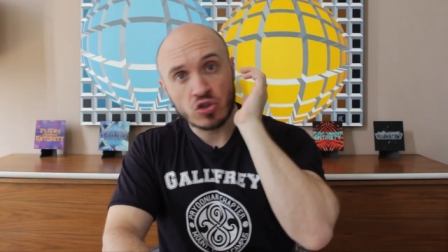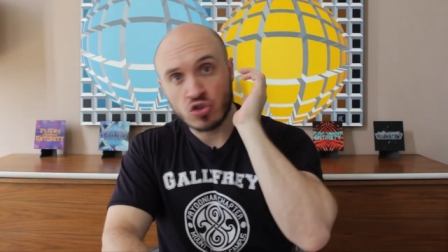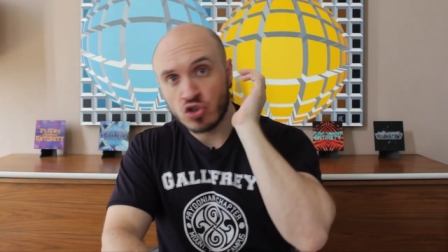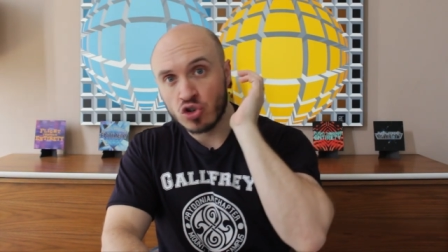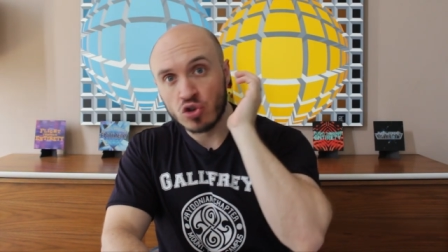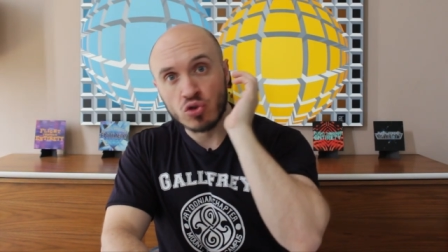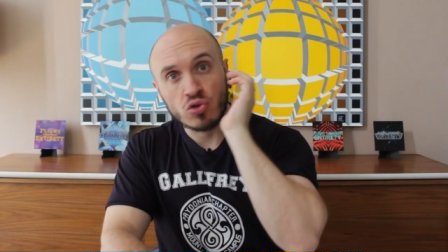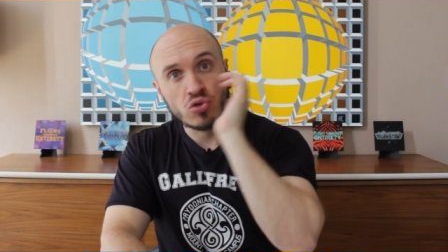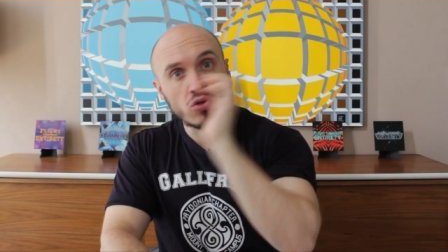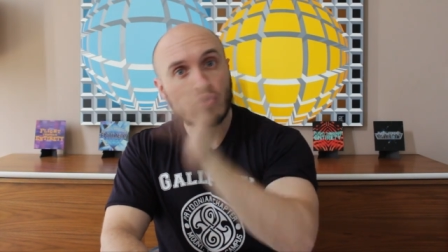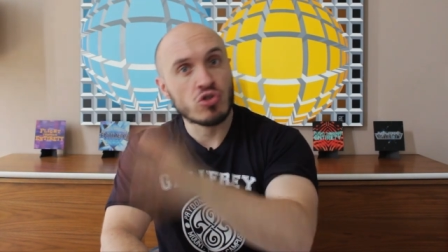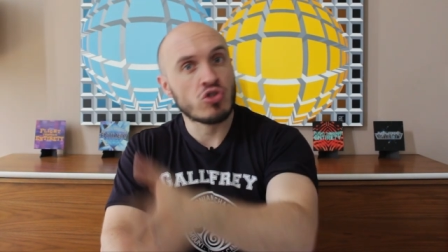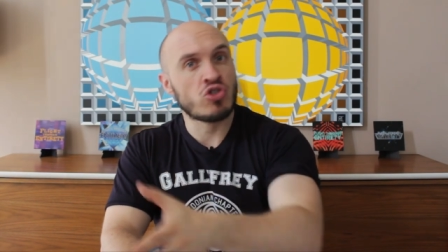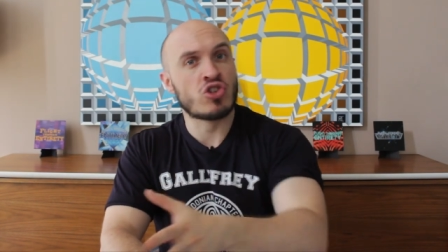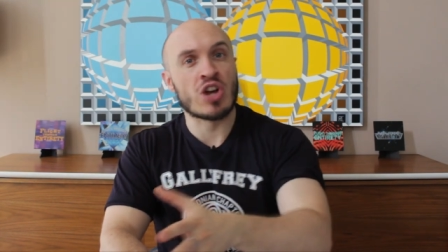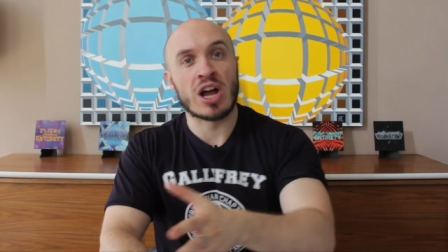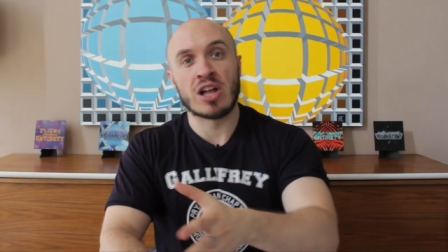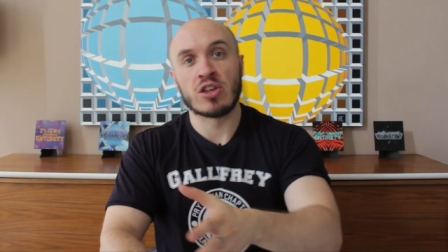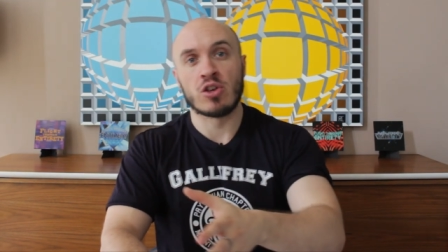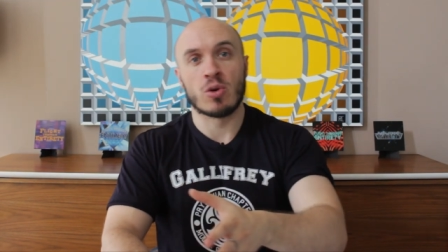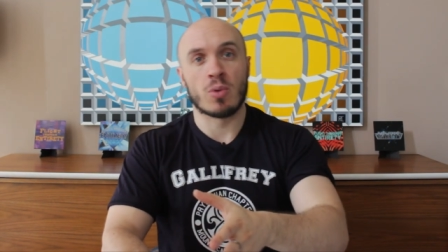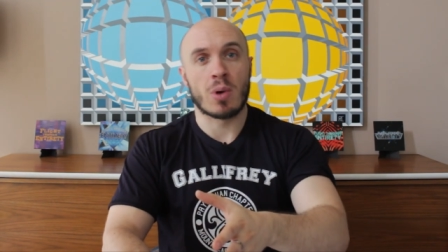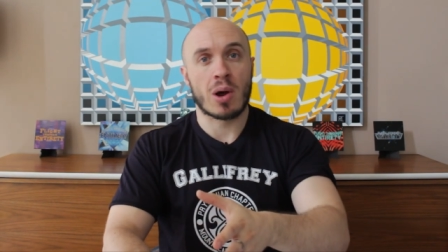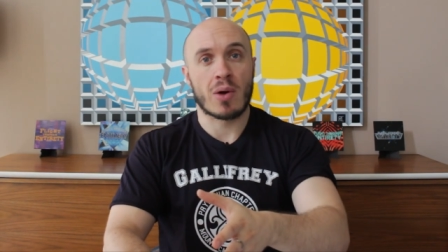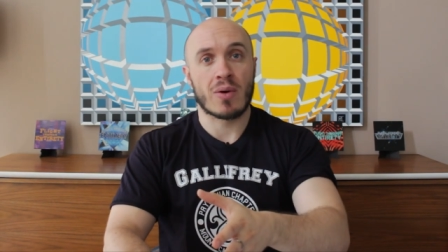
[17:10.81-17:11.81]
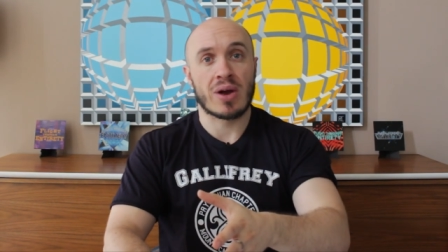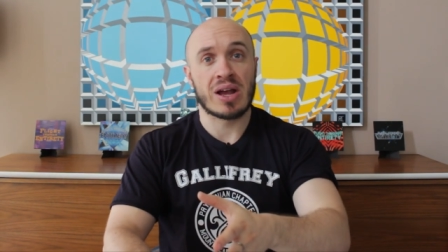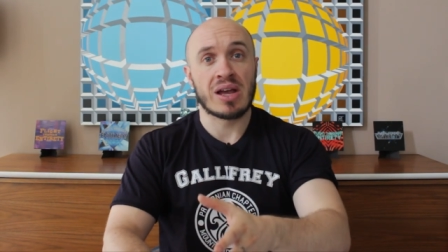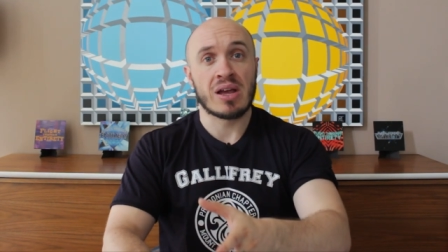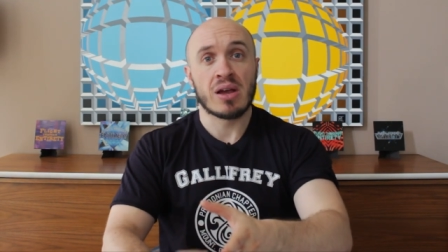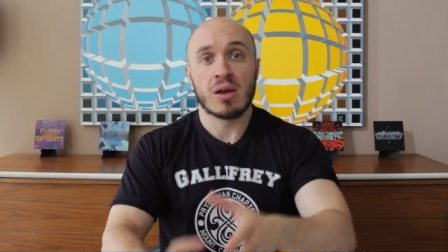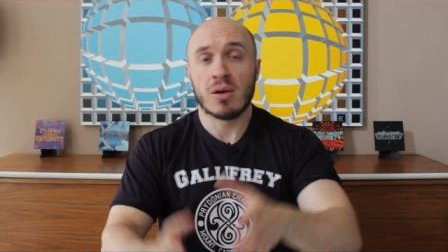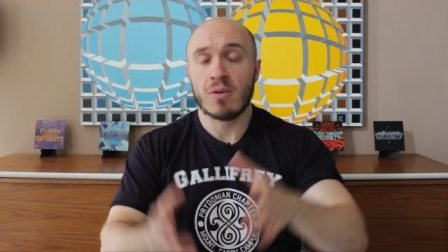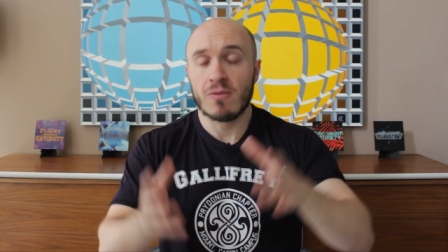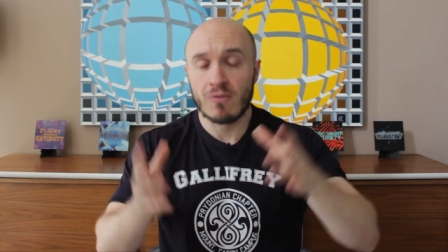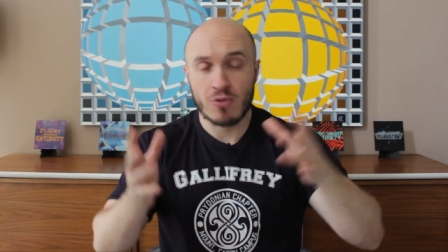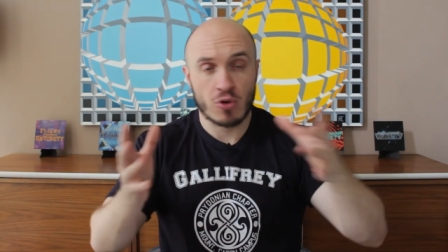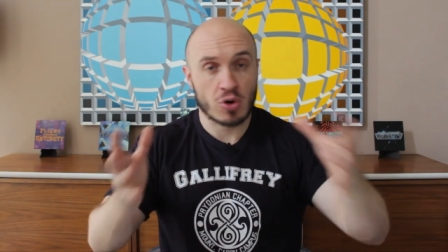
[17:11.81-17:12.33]
to January
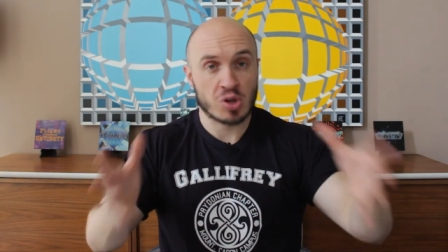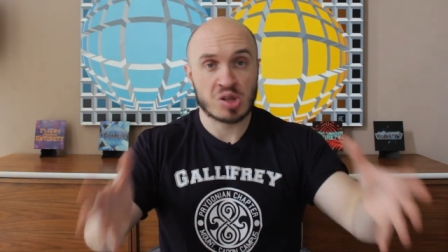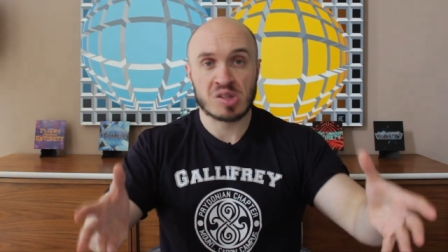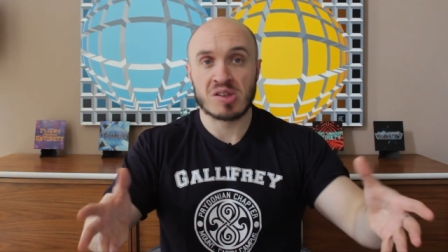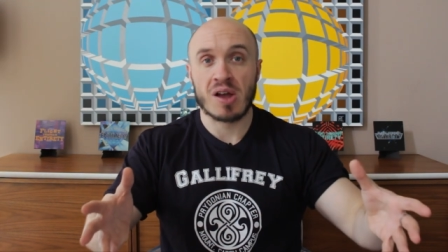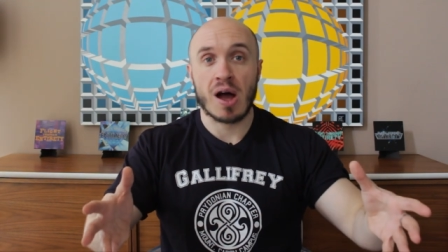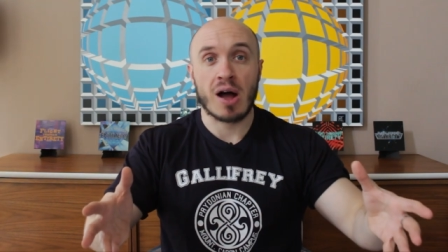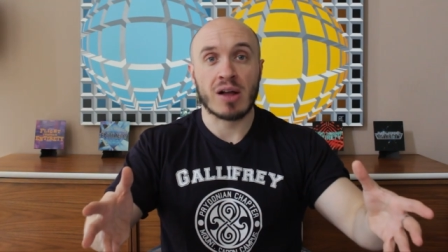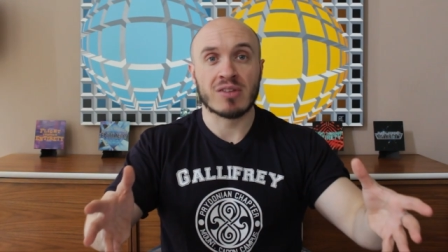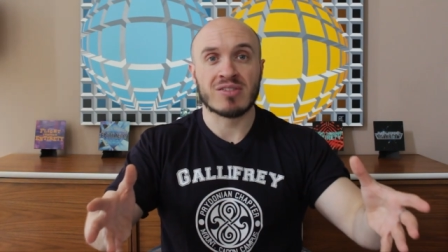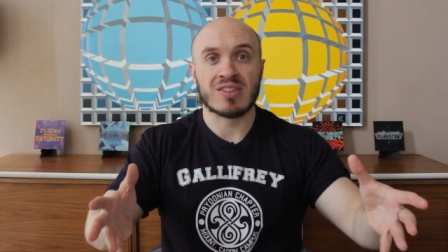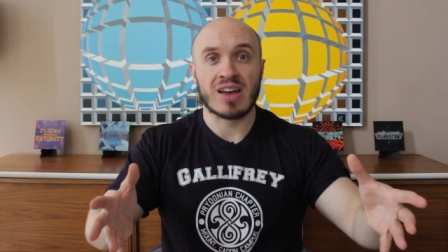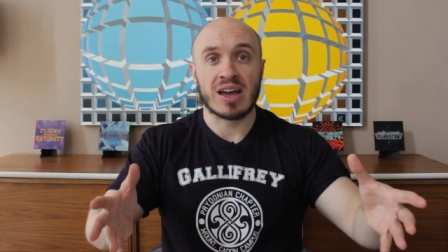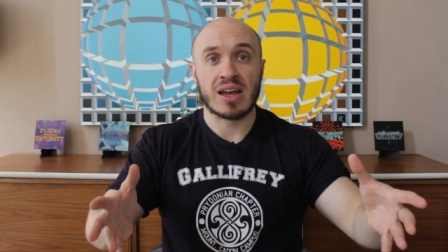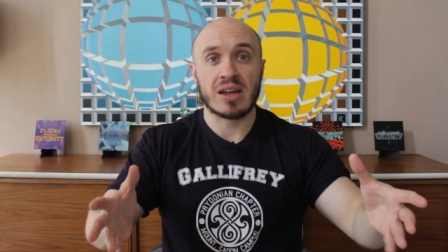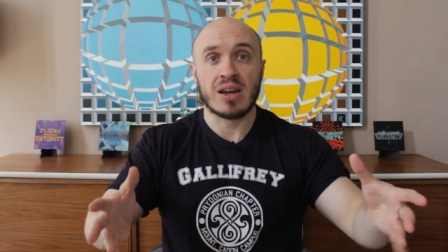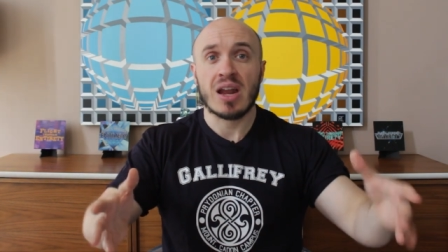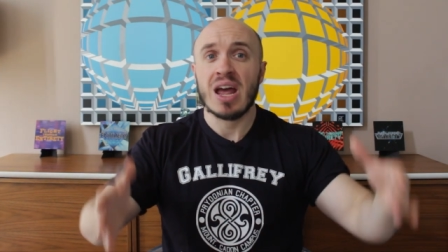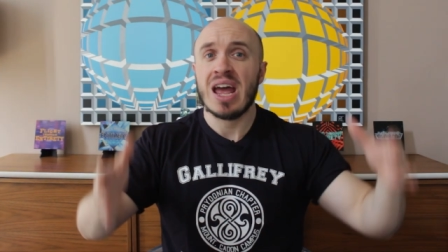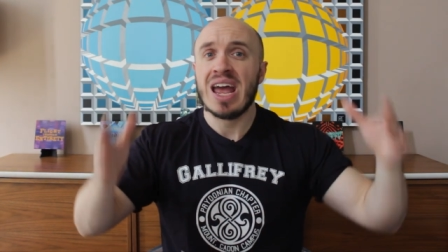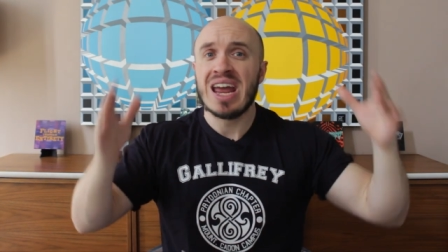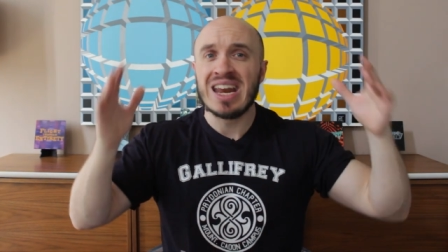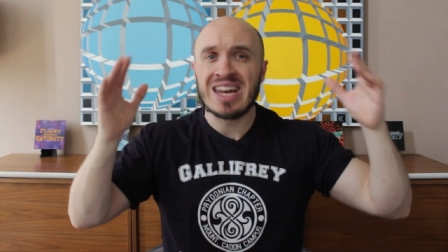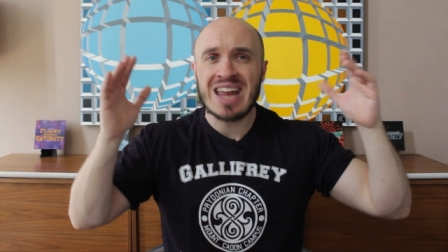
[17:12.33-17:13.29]
for a start date.